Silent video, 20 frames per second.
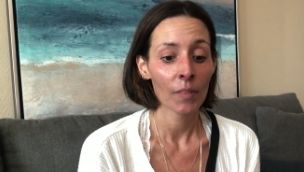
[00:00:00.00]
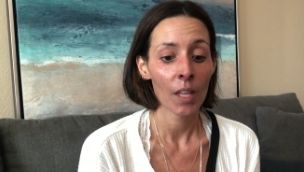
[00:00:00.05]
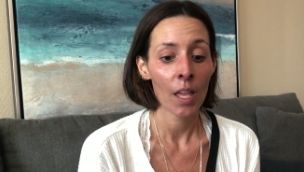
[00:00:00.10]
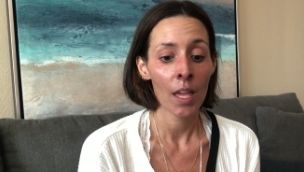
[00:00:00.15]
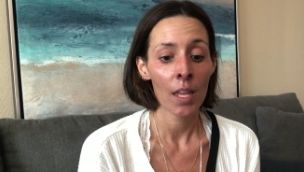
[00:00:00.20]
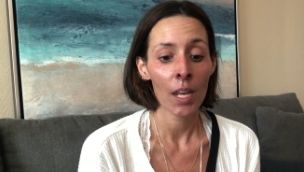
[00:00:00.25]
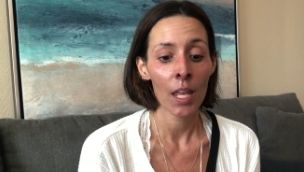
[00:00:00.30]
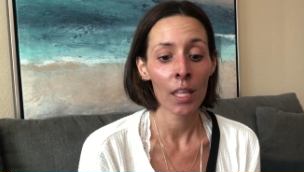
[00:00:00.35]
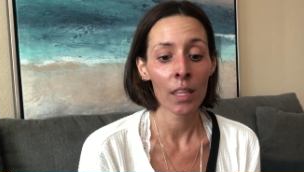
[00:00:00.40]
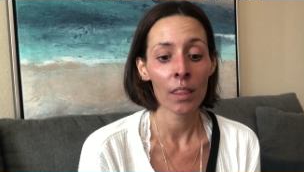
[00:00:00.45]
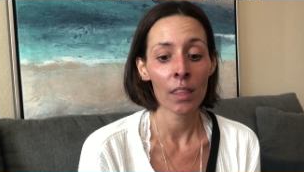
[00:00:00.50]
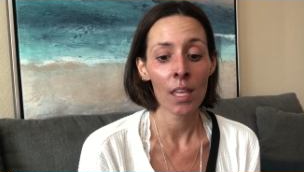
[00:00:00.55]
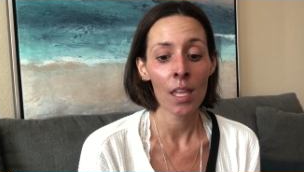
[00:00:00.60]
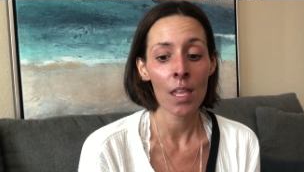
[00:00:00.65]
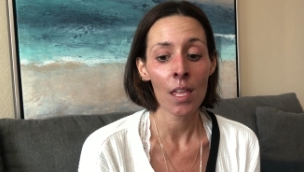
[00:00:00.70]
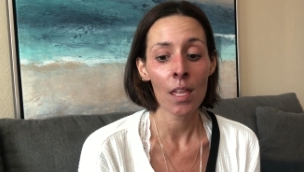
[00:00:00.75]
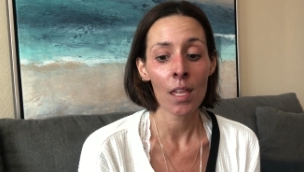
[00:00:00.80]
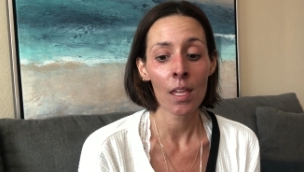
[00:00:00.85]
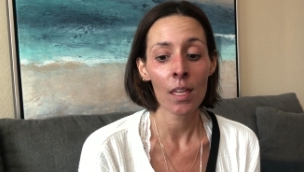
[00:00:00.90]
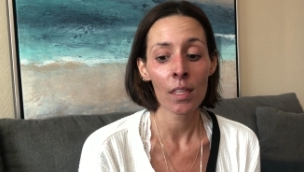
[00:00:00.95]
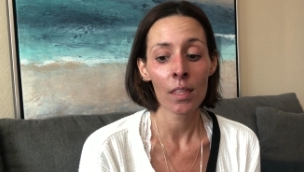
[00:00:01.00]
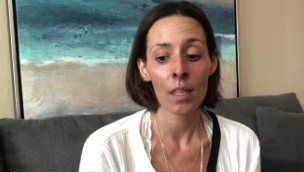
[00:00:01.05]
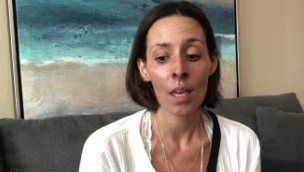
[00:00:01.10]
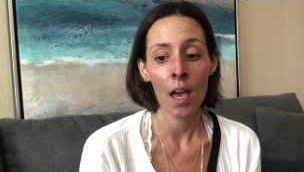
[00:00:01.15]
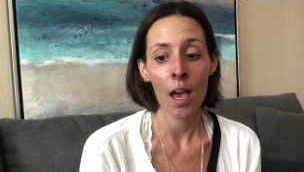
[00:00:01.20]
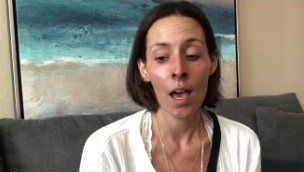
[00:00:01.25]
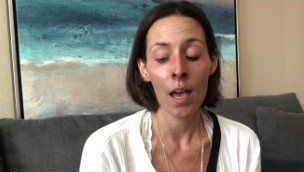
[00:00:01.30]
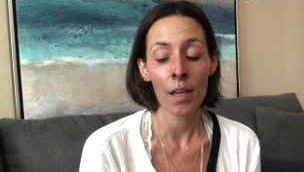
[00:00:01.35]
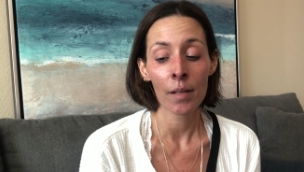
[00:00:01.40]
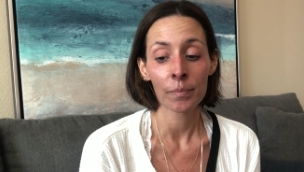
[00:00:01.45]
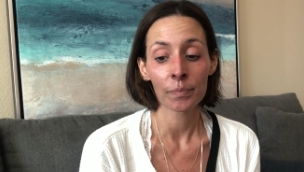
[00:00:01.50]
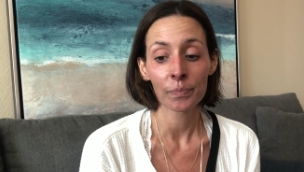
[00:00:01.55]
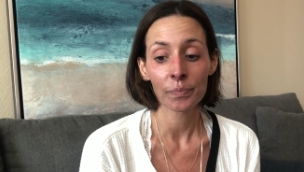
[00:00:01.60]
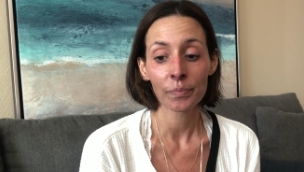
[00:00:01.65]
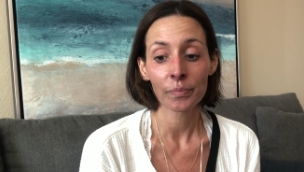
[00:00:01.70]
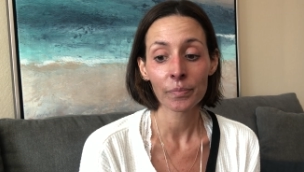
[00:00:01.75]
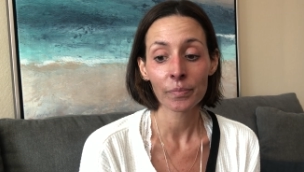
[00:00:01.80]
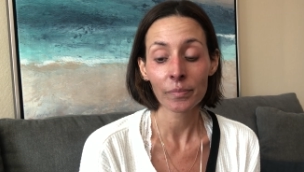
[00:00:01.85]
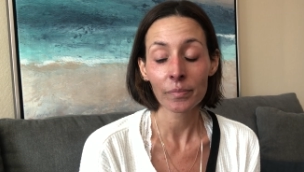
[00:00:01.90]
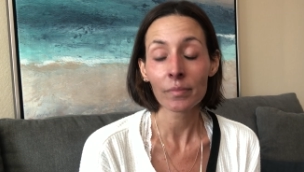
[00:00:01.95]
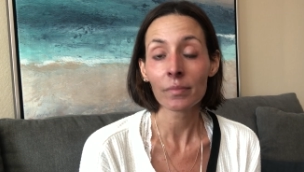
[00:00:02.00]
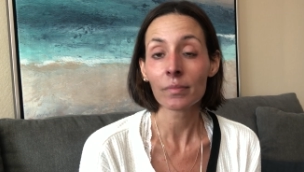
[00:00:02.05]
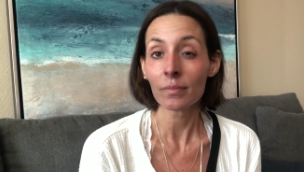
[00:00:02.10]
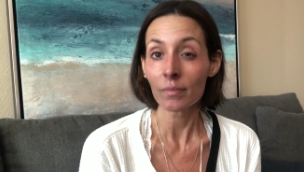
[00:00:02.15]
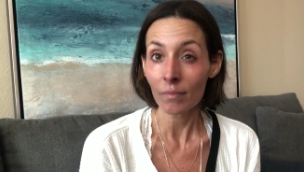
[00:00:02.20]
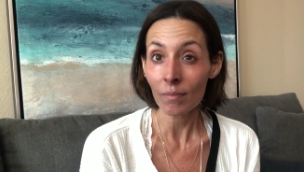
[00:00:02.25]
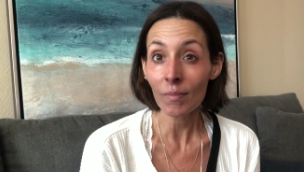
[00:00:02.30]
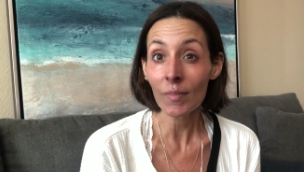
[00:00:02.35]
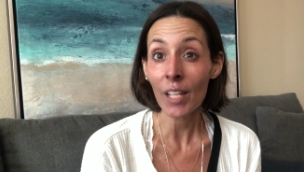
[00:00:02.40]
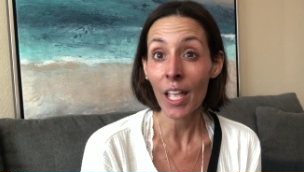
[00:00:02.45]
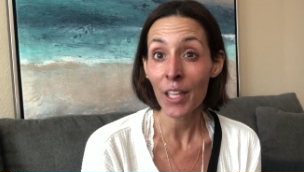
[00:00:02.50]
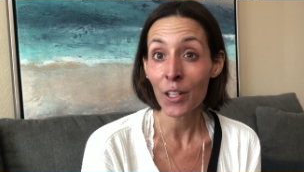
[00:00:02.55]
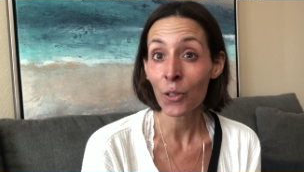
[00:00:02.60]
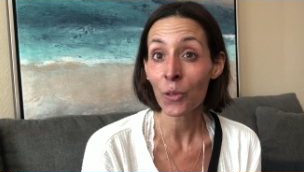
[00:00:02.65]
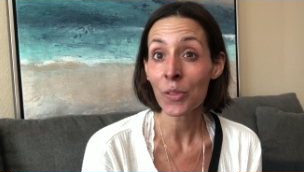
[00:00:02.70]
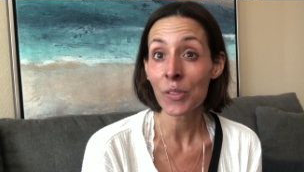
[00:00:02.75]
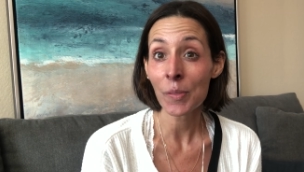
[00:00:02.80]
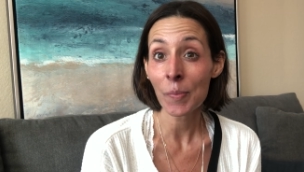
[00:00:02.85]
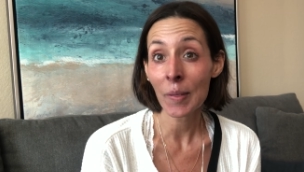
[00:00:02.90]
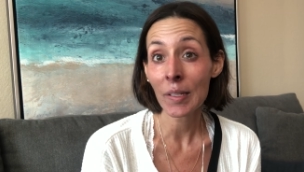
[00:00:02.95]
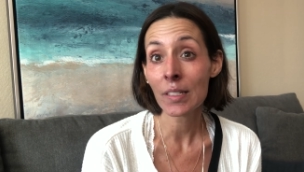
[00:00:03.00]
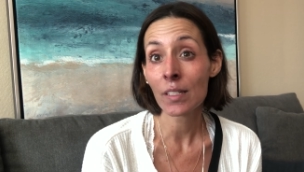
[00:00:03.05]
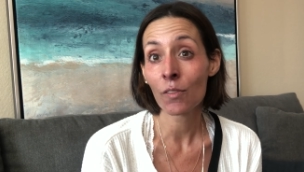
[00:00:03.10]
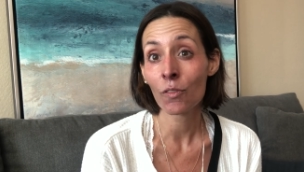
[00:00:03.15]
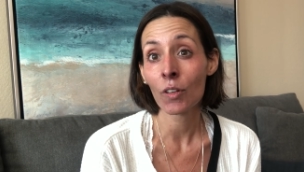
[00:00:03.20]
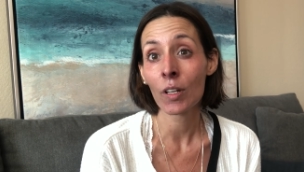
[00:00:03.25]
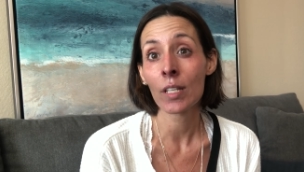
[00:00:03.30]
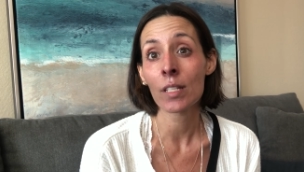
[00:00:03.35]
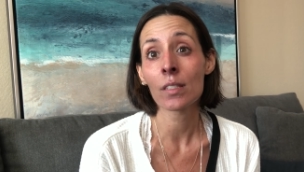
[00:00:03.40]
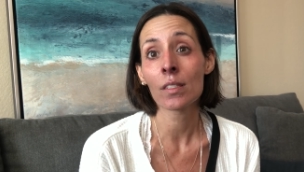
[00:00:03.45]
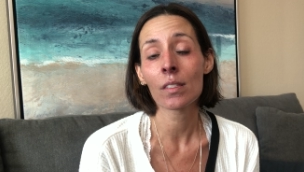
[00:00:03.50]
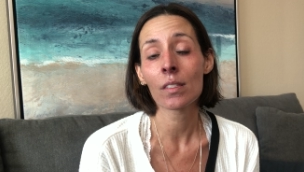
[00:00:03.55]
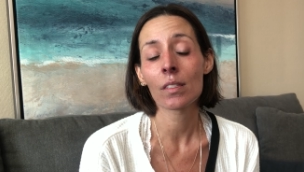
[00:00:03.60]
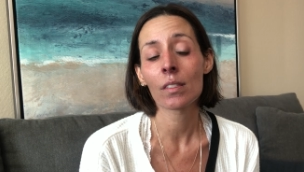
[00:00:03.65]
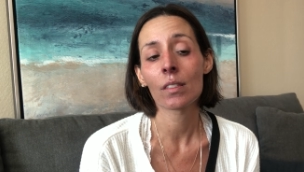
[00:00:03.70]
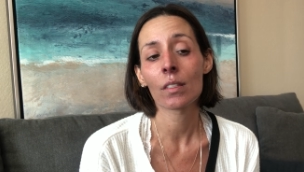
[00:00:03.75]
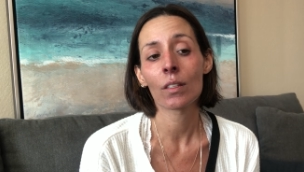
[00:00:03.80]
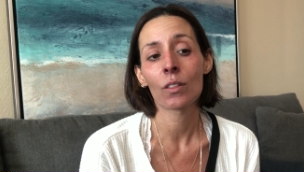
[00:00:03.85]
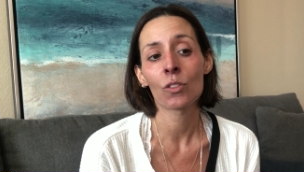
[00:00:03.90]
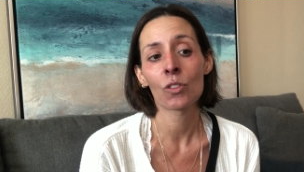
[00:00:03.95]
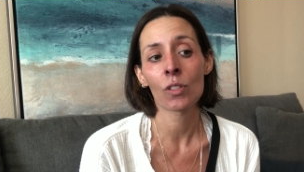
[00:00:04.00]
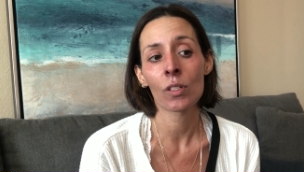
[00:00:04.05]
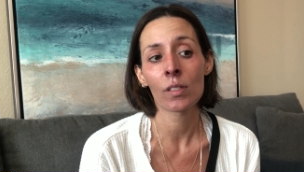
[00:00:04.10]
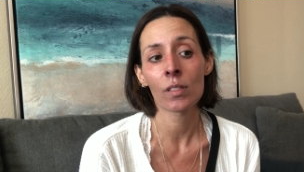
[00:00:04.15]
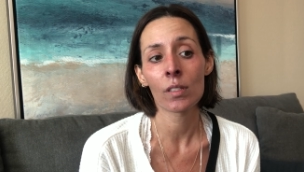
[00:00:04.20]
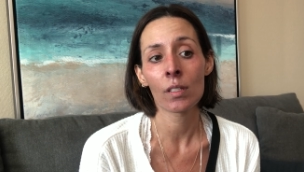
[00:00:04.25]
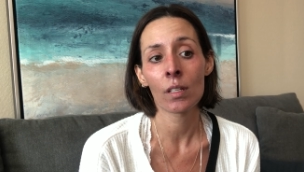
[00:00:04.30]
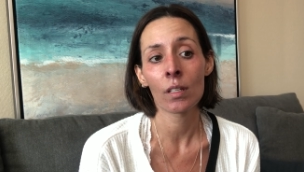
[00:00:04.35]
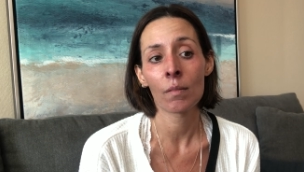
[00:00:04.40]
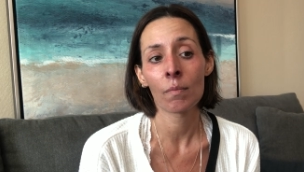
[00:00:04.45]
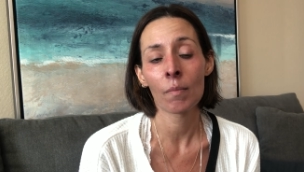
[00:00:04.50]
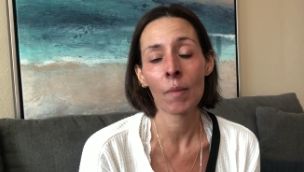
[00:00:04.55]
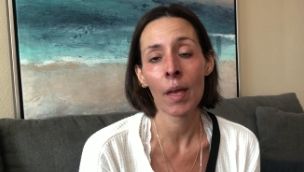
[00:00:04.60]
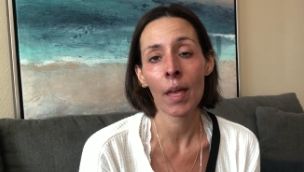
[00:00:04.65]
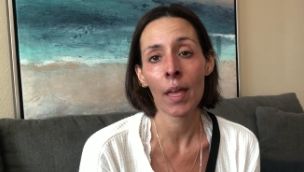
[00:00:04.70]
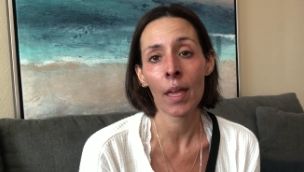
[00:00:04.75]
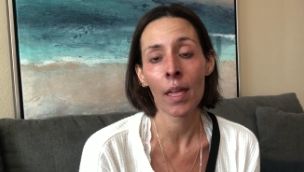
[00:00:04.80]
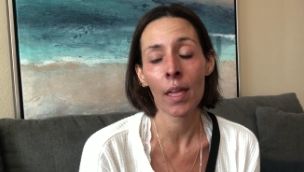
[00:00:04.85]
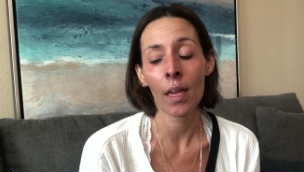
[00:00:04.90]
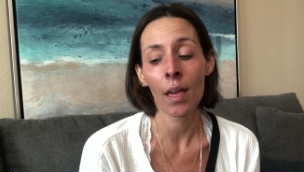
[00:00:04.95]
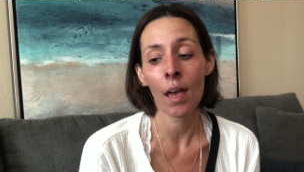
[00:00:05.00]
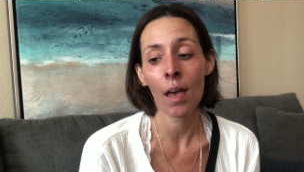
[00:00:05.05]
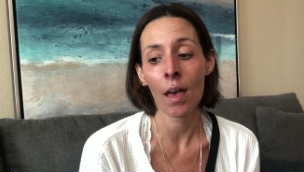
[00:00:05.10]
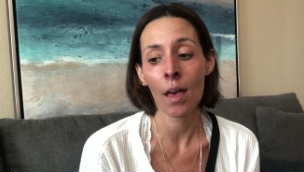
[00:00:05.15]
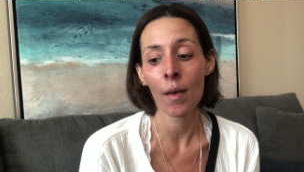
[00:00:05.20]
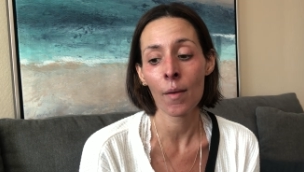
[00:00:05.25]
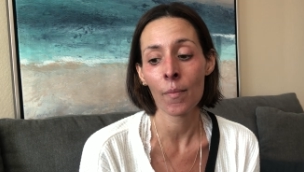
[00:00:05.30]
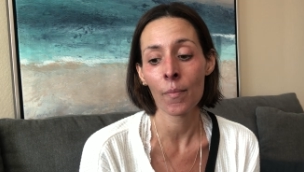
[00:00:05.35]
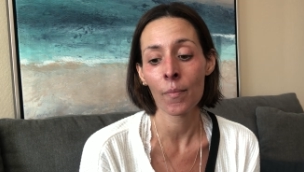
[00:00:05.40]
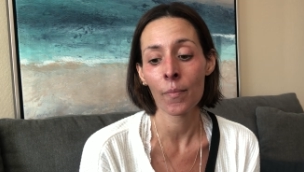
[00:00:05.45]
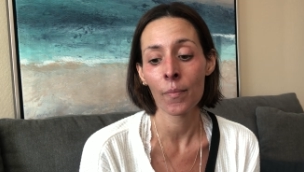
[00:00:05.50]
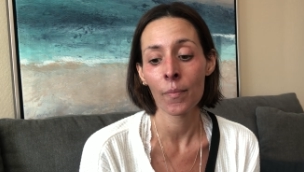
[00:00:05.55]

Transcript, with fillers: And I think that I noticed a big difference just in my um,